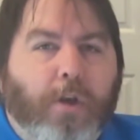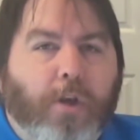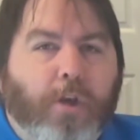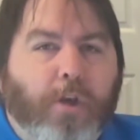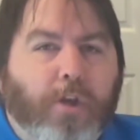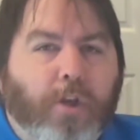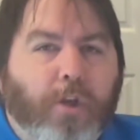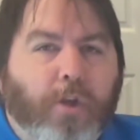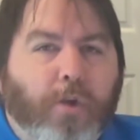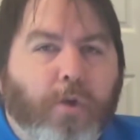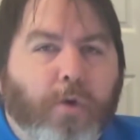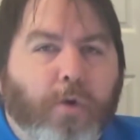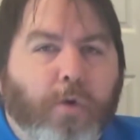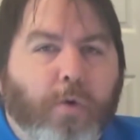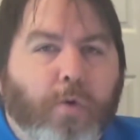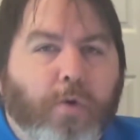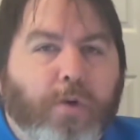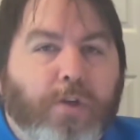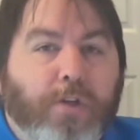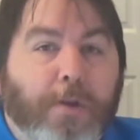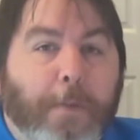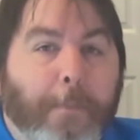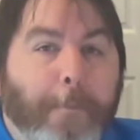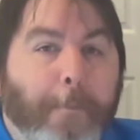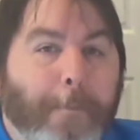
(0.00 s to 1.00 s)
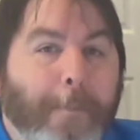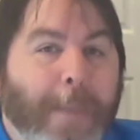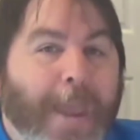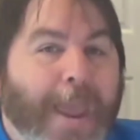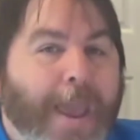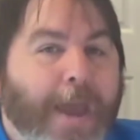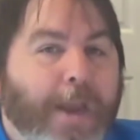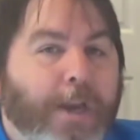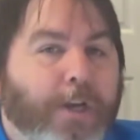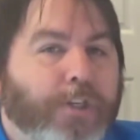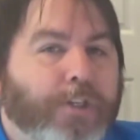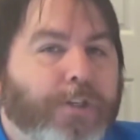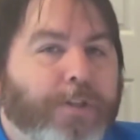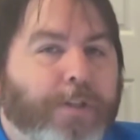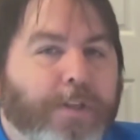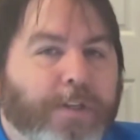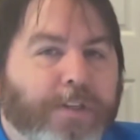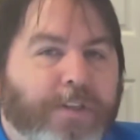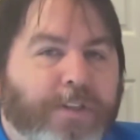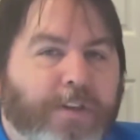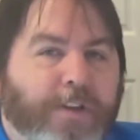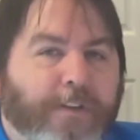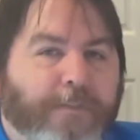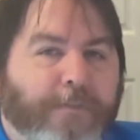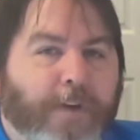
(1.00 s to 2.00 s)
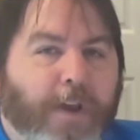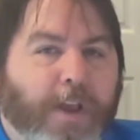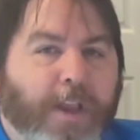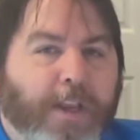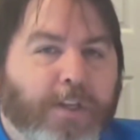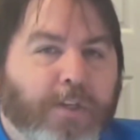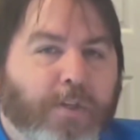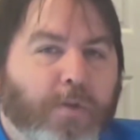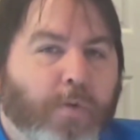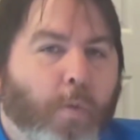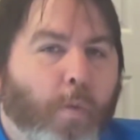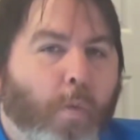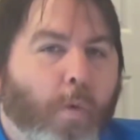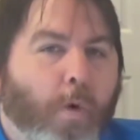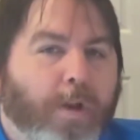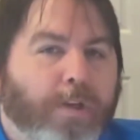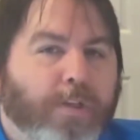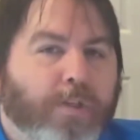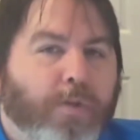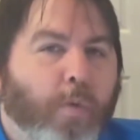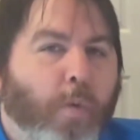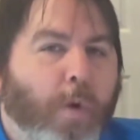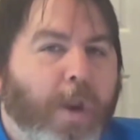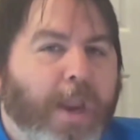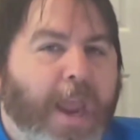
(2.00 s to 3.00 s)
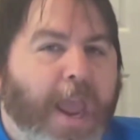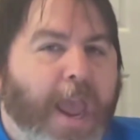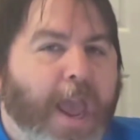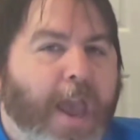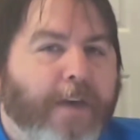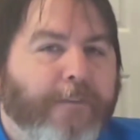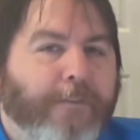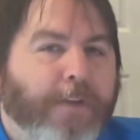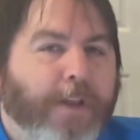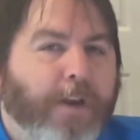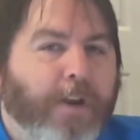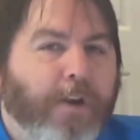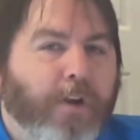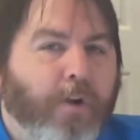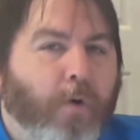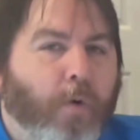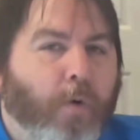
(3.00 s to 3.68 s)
do to manage this device once we have it in your